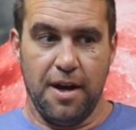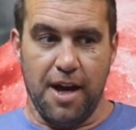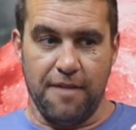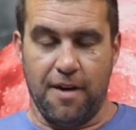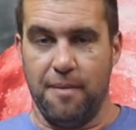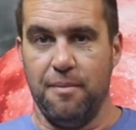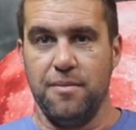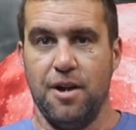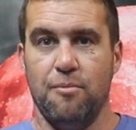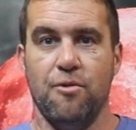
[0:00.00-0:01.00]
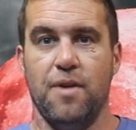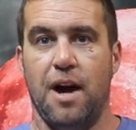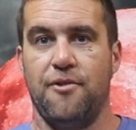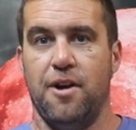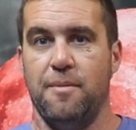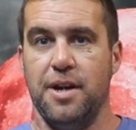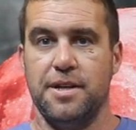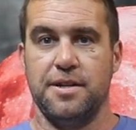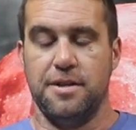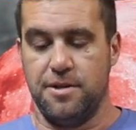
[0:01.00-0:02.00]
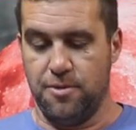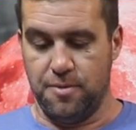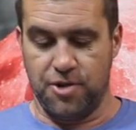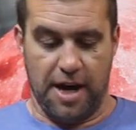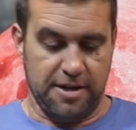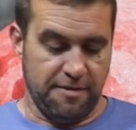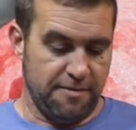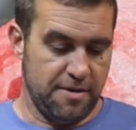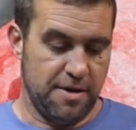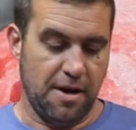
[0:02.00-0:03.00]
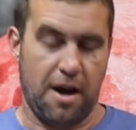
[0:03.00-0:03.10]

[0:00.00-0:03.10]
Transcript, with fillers: if I'm you know moving out trying to make distance to an objective.